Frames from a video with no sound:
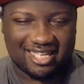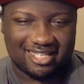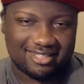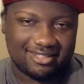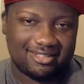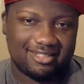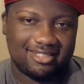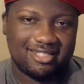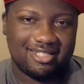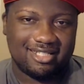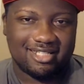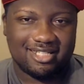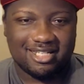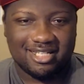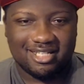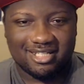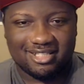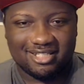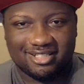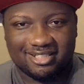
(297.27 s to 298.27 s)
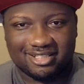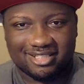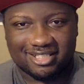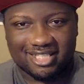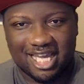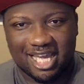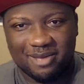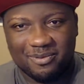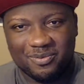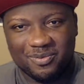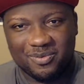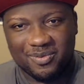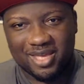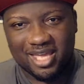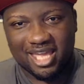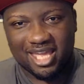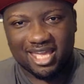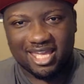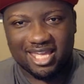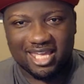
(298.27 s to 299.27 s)
since decreasing the number of survivors
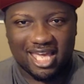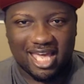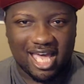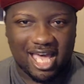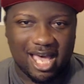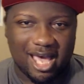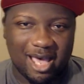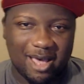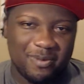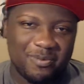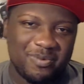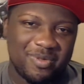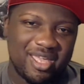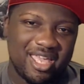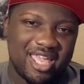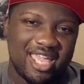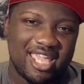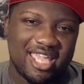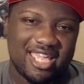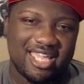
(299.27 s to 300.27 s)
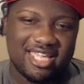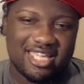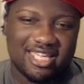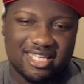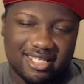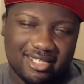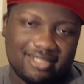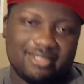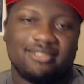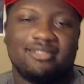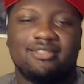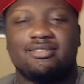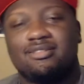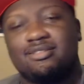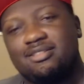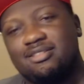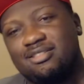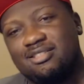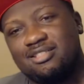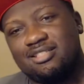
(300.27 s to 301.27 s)
will lead to stopping the activation of the
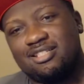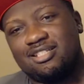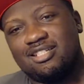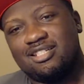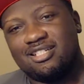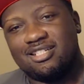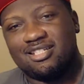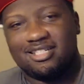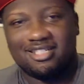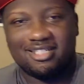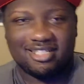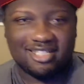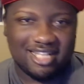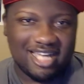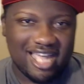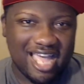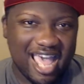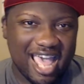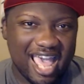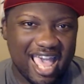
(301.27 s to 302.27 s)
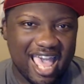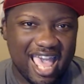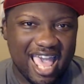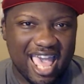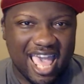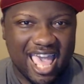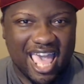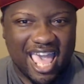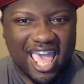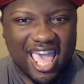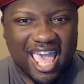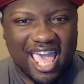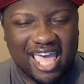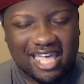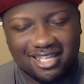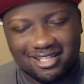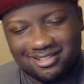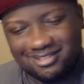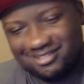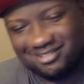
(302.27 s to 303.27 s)
super time machine
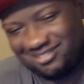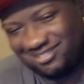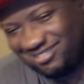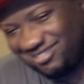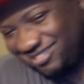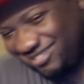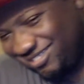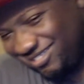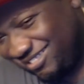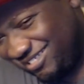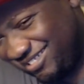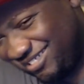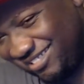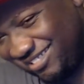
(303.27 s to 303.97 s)
efficiently.